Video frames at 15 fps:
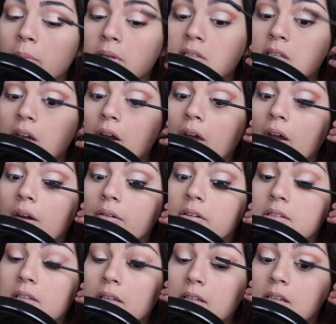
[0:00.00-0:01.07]
mascara, I
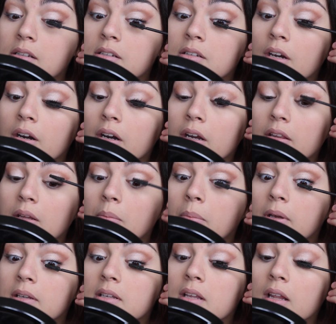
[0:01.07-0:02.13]
always like to start at the
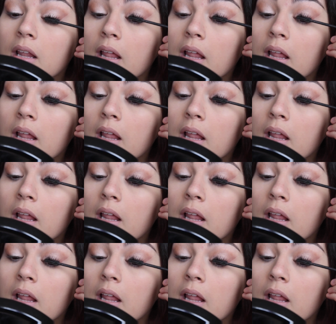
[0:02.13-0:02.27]
base of the